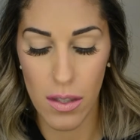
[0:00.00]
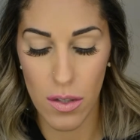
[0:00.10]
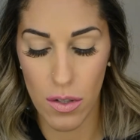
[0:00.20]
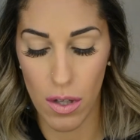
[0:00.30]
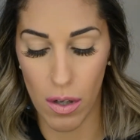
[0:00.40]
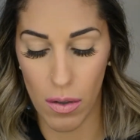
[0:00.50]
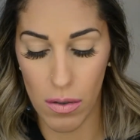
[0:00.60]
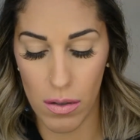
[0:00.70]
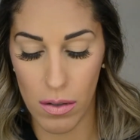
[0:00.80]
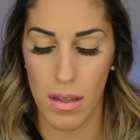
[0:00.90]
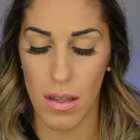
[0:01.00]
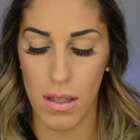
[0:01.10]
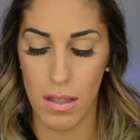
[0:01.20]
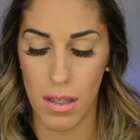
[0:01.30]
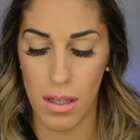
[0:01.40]
So
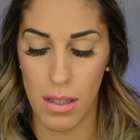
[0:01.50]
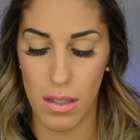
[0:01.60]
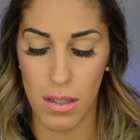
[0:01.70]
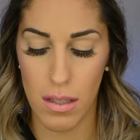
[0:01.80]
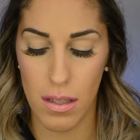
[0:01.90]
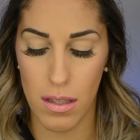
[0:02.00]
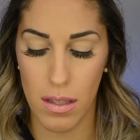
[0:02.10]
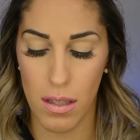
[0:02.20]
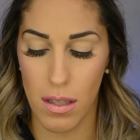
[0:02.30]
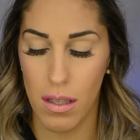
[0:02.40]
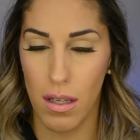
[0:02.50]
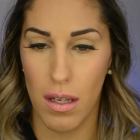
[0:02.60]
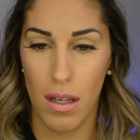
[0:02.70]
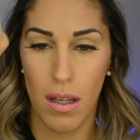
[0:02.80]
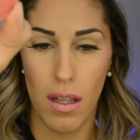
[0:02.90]
this is
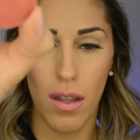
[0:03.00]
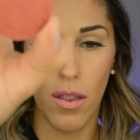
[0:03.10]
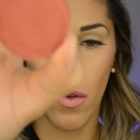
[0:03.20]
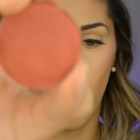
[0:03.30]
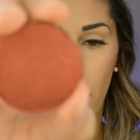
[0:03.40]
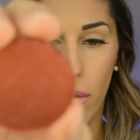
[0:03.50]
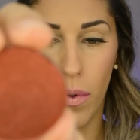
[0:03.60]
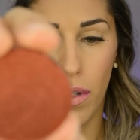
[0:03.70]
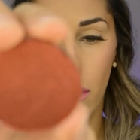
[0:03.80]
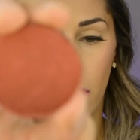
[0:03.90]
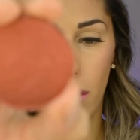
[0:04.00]
the red one.